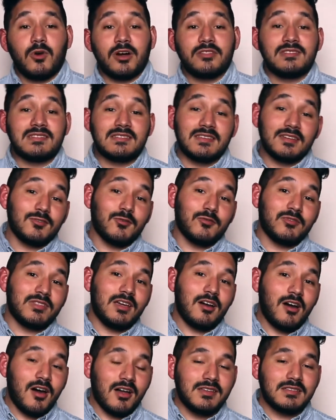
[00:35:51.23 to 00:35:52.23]
signal
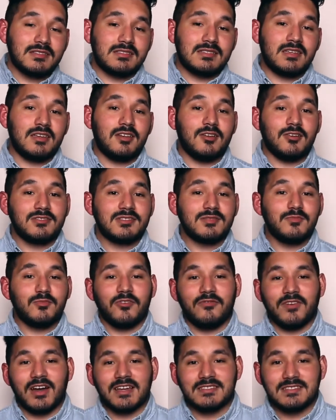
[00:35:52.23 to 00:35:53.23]
the audience hears
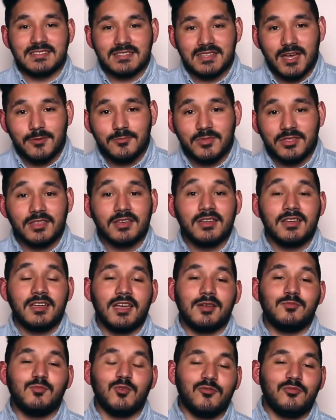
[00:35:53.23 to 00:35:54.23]
provides depth
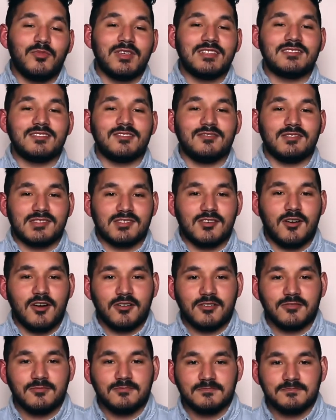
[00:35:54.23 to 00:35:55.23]
and movement to the song.
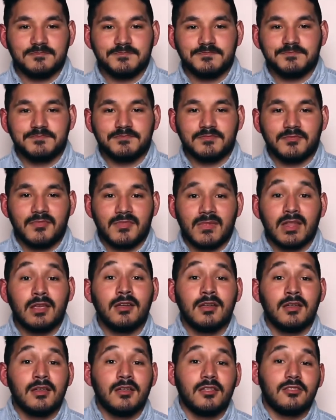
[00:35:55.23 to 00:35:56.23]

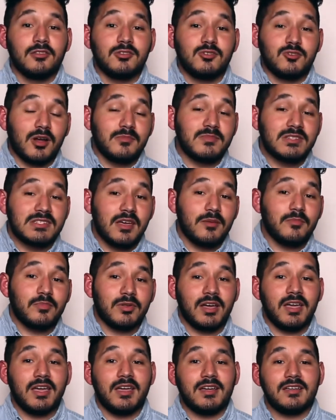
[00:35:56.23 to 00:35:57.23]
The drum set
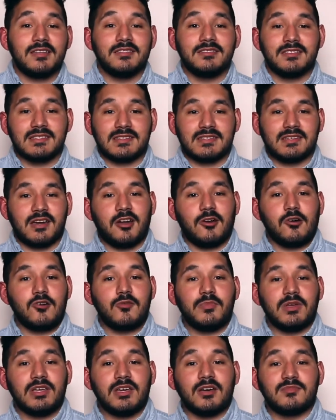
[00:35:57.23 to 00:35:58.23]
playing in this style
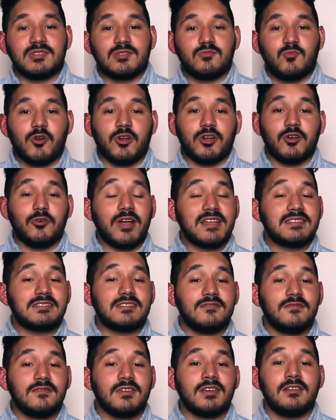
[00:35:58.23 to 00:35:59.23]
becomes more
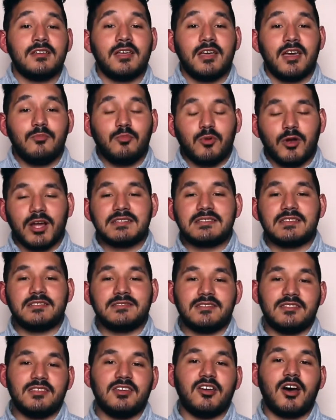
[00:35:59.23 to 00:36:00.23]
aggressive and present
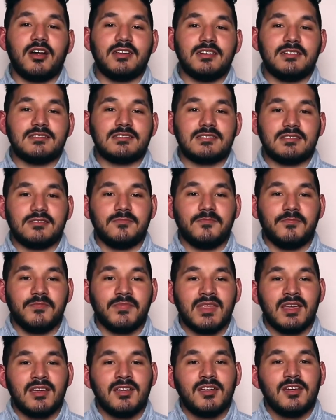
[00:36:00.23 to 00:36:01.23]
to the audience.
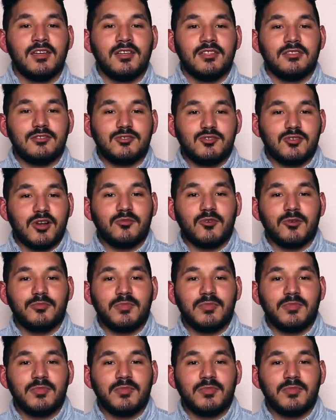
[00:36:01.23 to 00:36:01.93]
The drummer